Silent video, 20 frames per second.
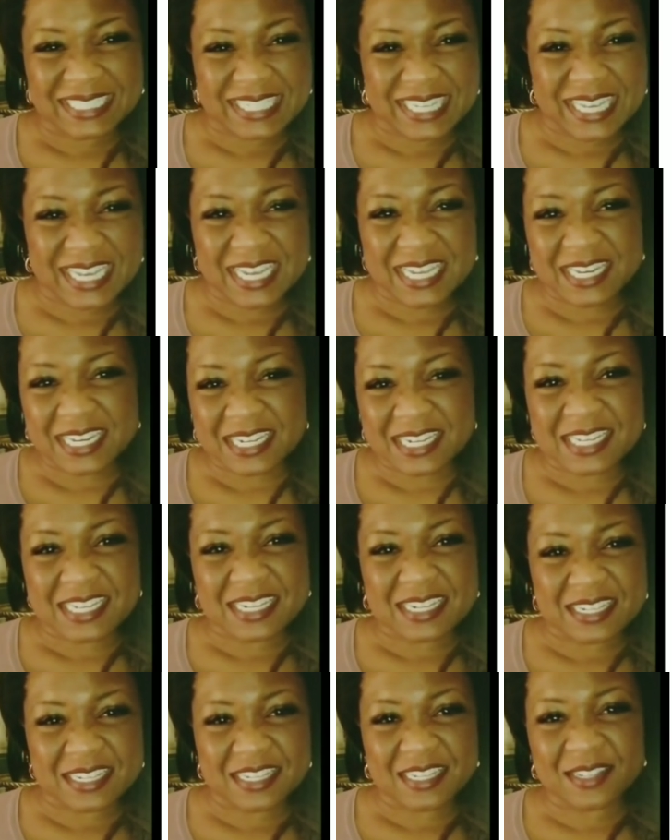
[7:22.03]
kind of
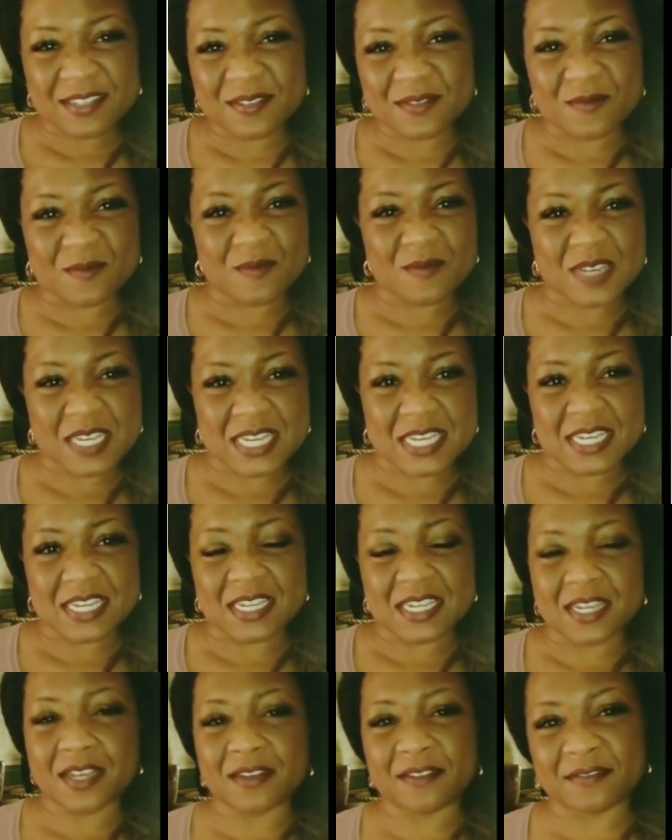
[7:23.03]
gets in the
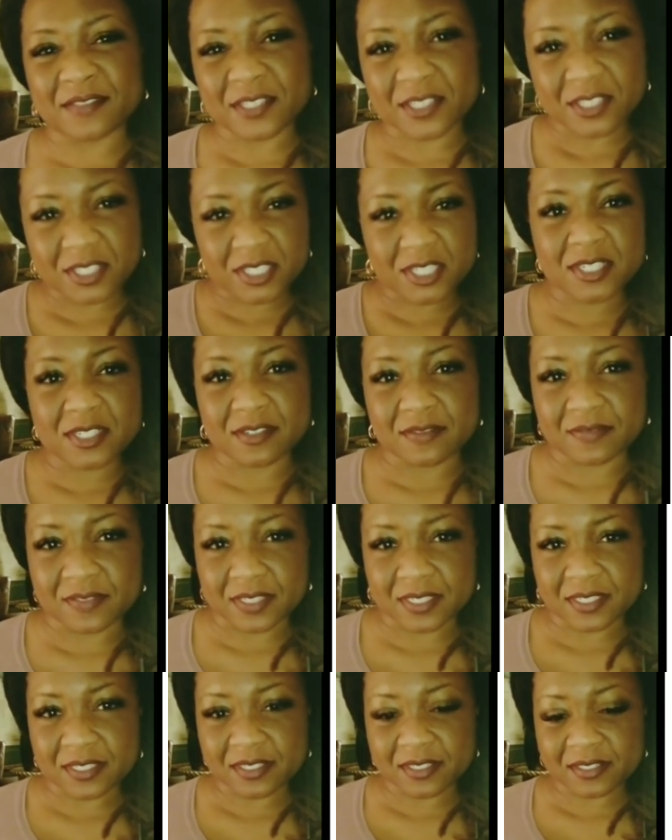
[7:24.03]
way of
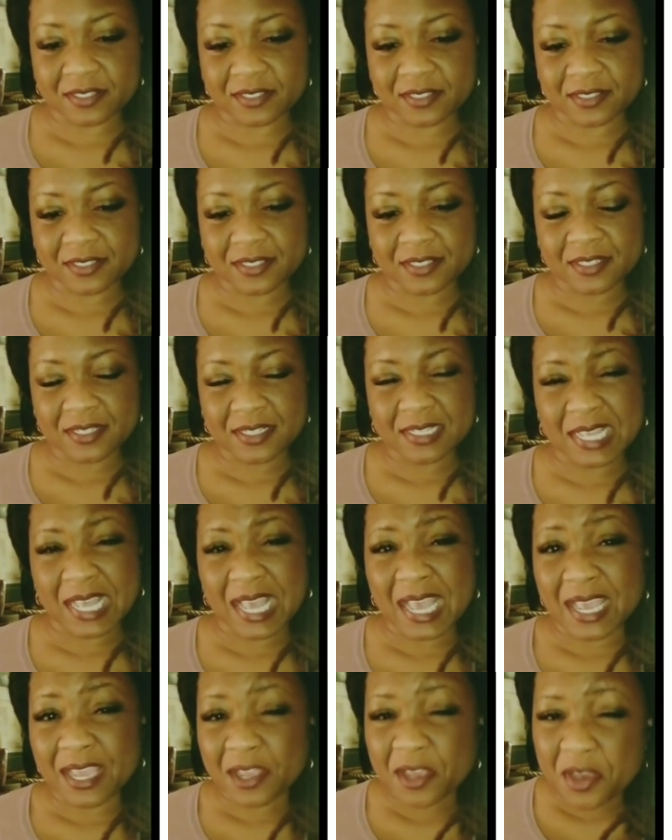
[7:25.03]
assertiveness.
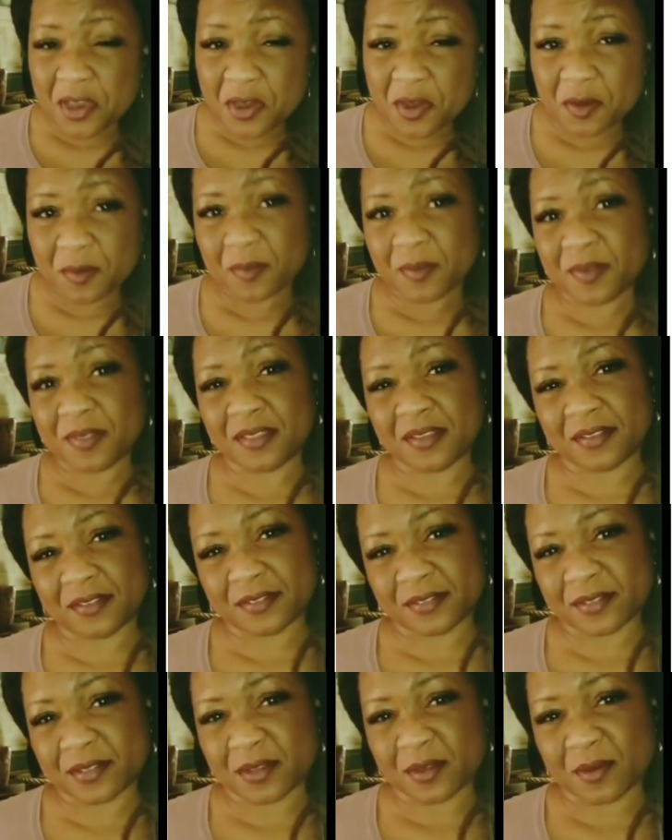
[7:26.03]
I hope
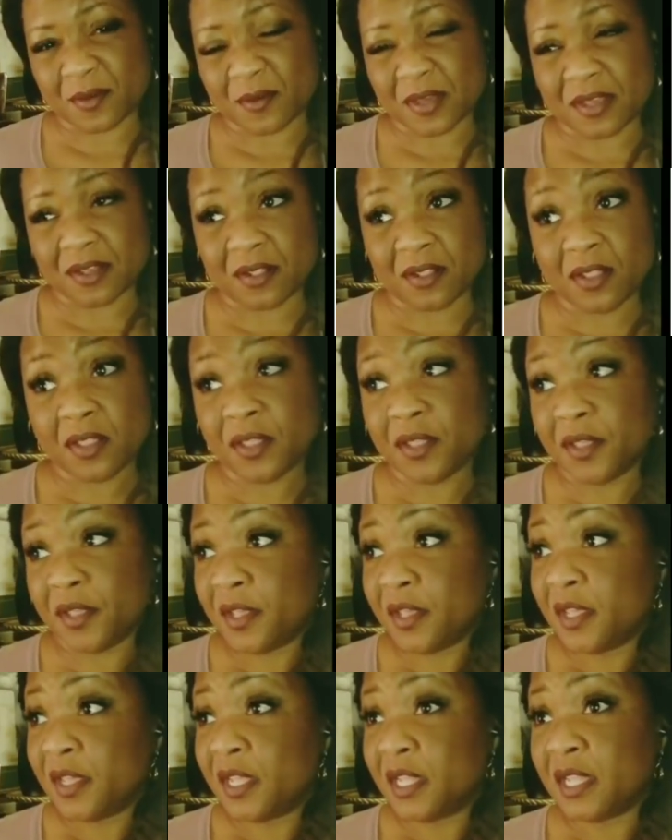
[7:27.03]
things go well.
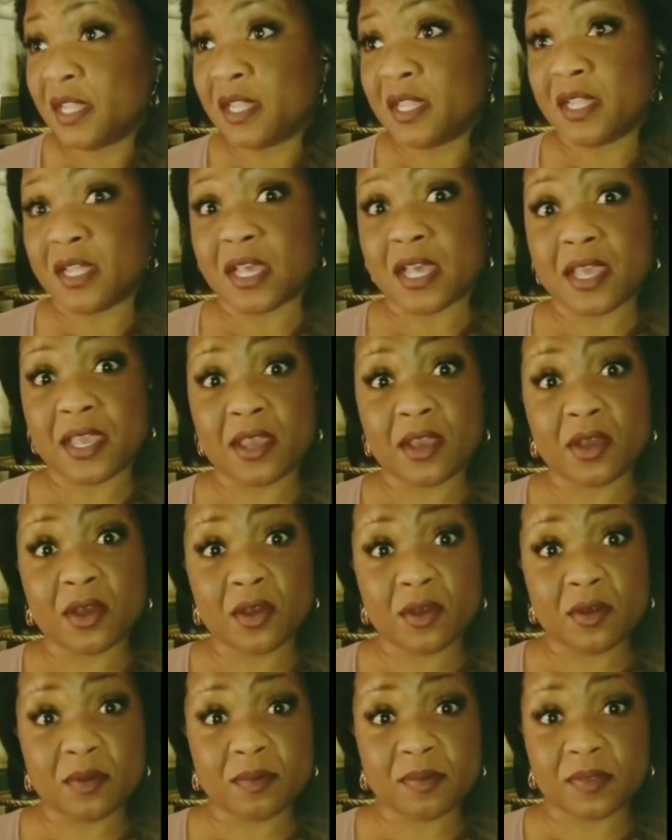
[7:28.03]
I
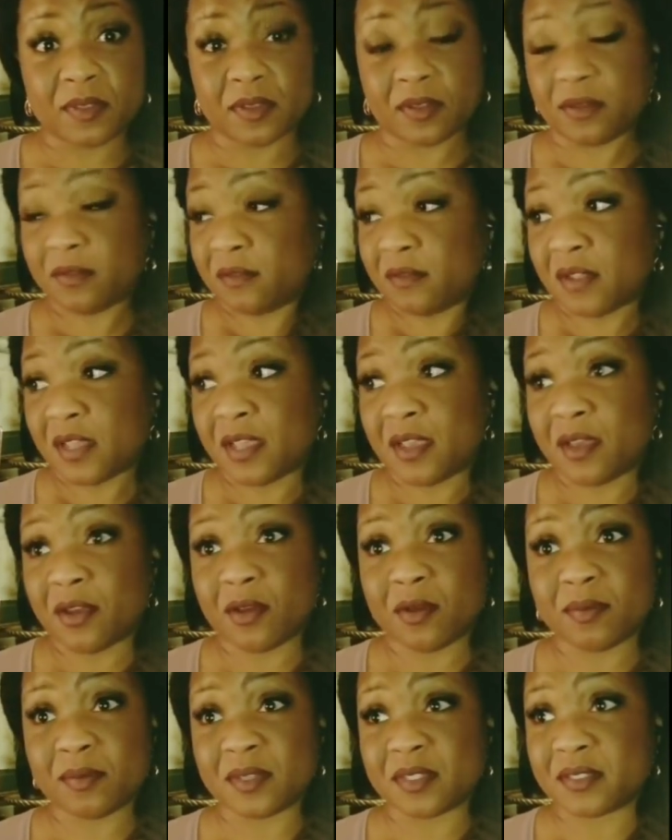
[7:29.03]
hope
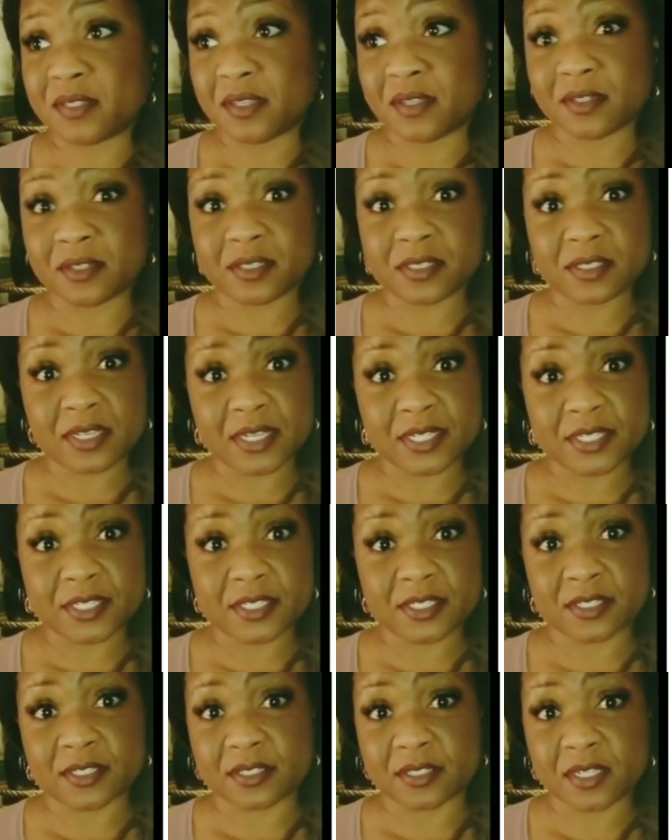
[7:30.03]
this
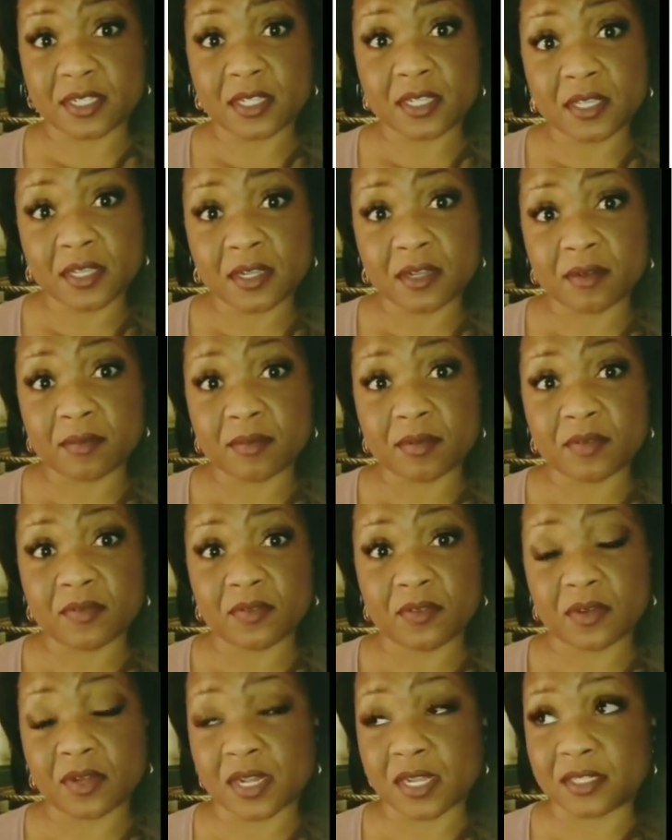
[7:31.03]
intersection is clear
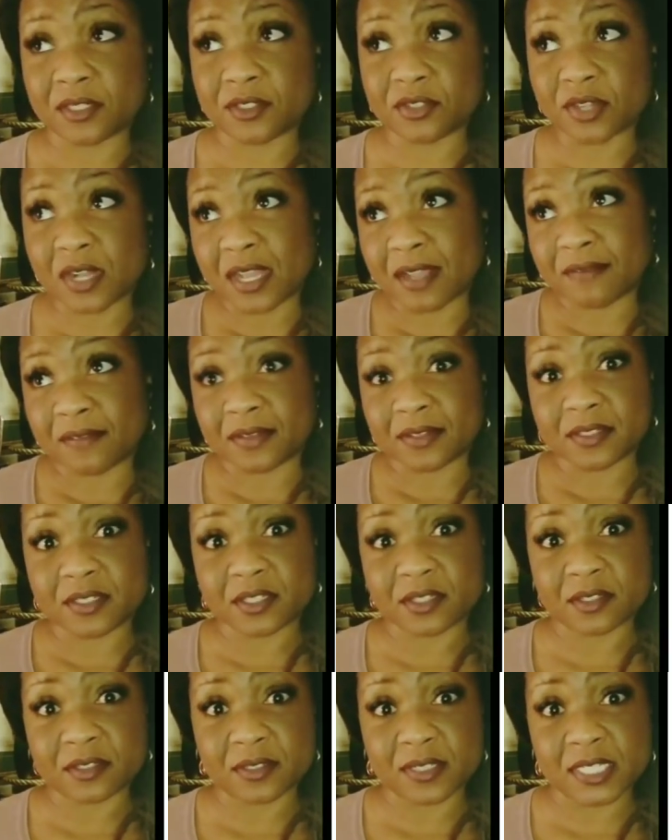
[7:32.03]
before I drive
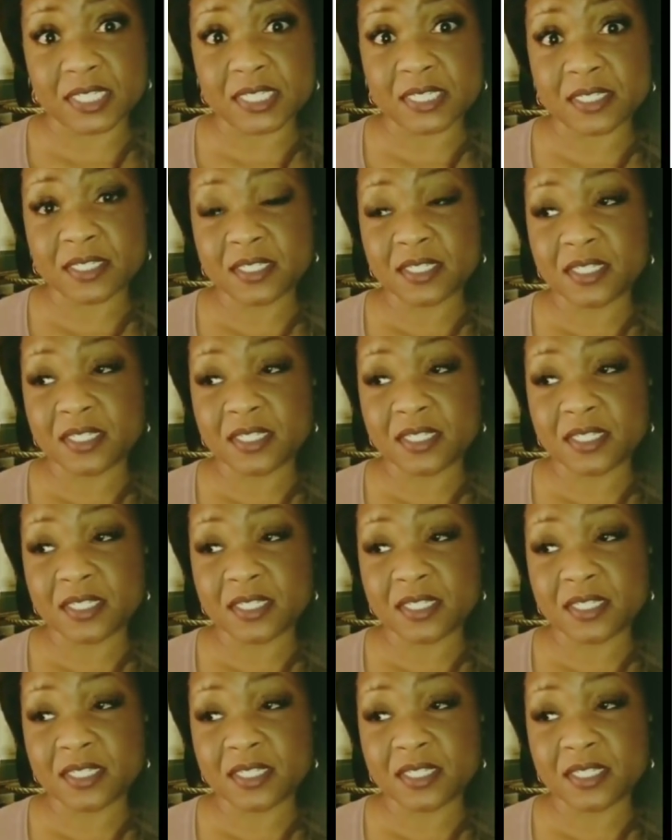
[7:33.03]
into it.